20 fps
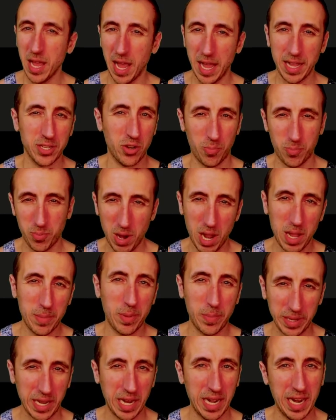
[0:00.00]
and you're
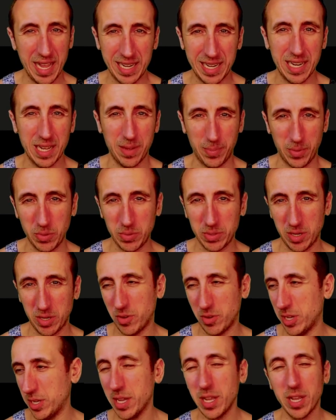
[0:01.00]
probably going to end up using
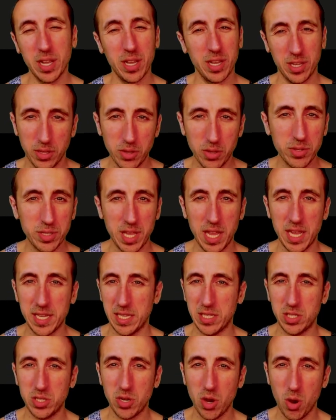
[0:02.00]
one. Use
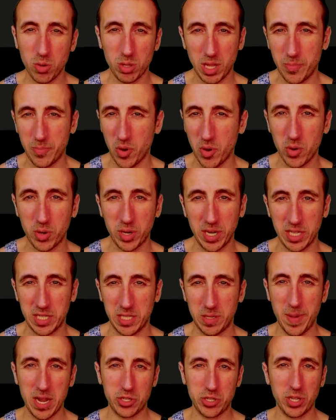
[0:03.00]
this. It's totally broken,
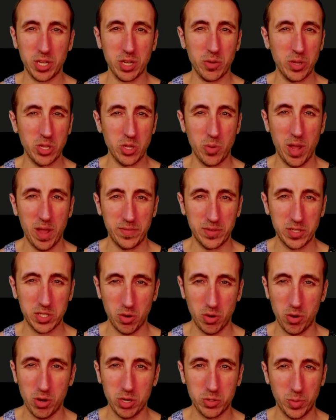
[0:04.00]
especially when you have
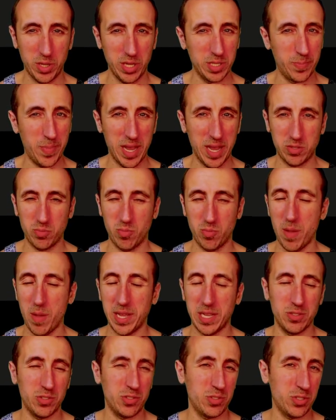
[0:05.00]
Surge with his best
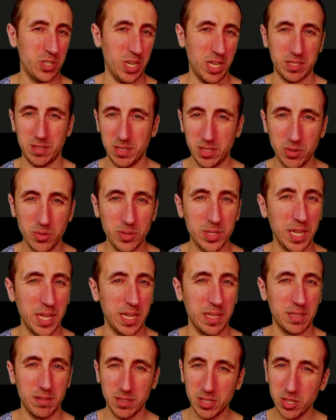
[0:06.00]
weapon. Just use
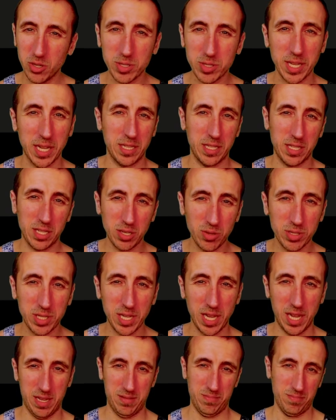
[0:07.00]
it. Use it.
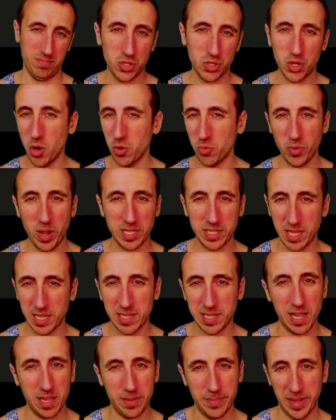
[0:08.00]
Use it. Don't waste
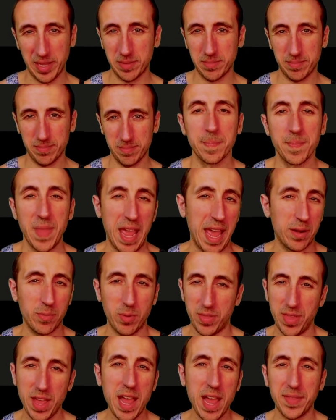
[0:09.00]
this element. And
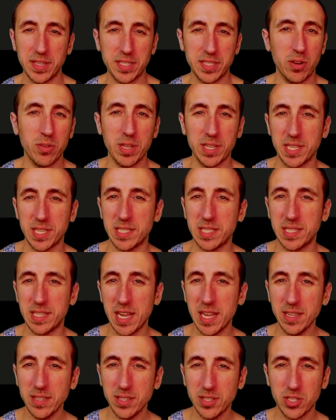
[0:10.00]
with that, the tier list is
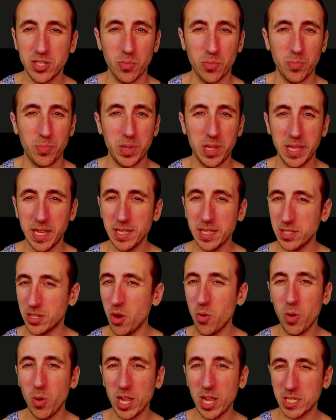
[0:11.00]
done, so please
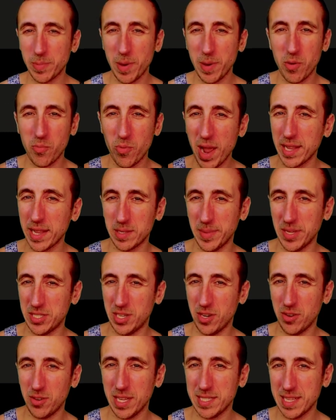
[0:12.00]
go watch my red element
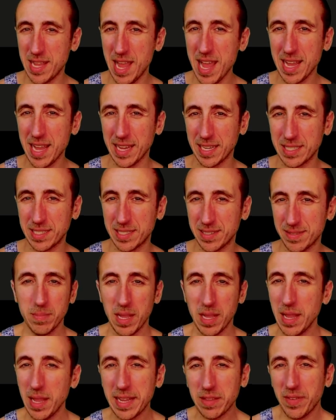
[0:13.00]
tier list next.
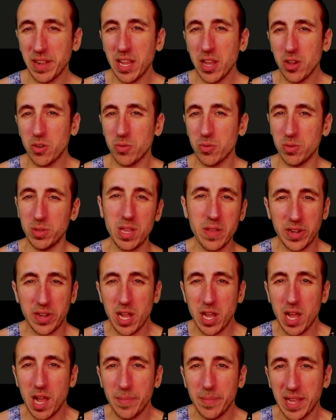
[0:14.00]
Like the video, leave a
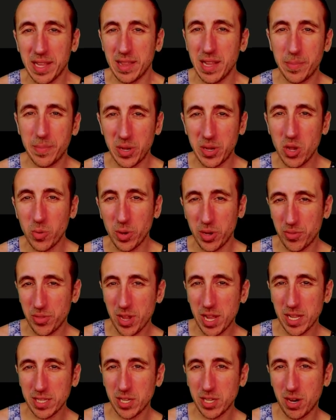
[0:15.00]
comment letting me know what your
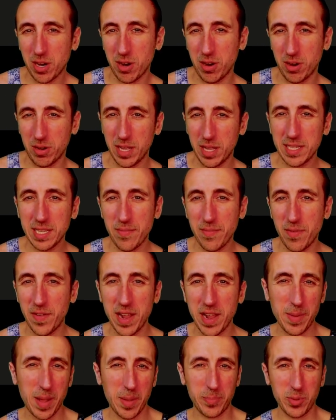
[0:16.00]
thoughts are. Let's have a
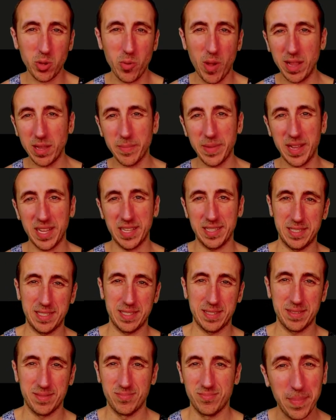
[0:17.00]
fight about blue
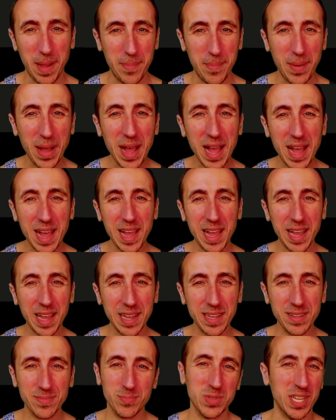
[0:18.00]
elements.
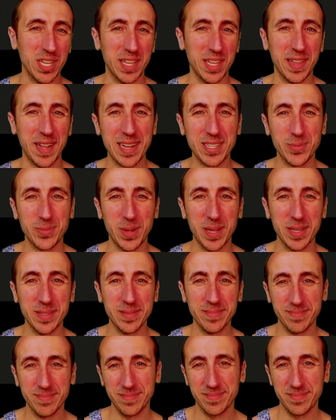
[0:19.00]
Bye-bye. See you in the next one.